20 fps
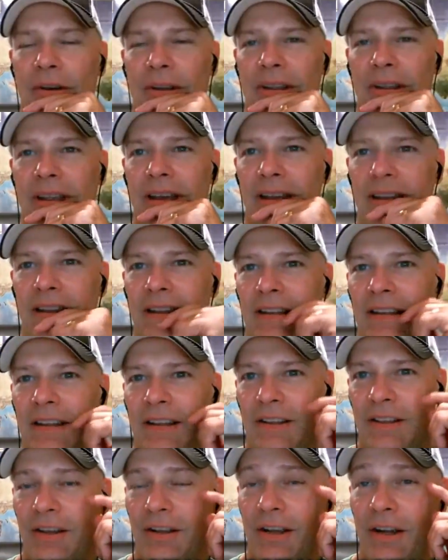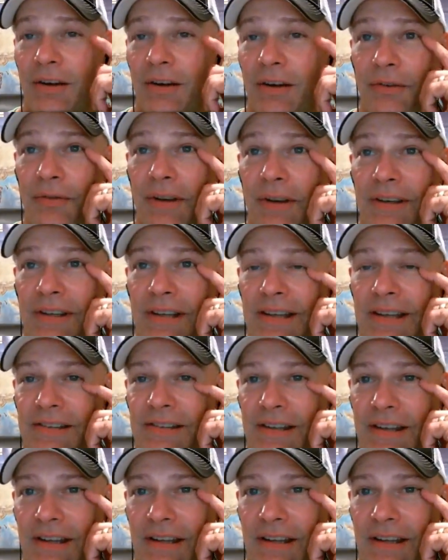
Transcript: Yeah, the cover is fantastic,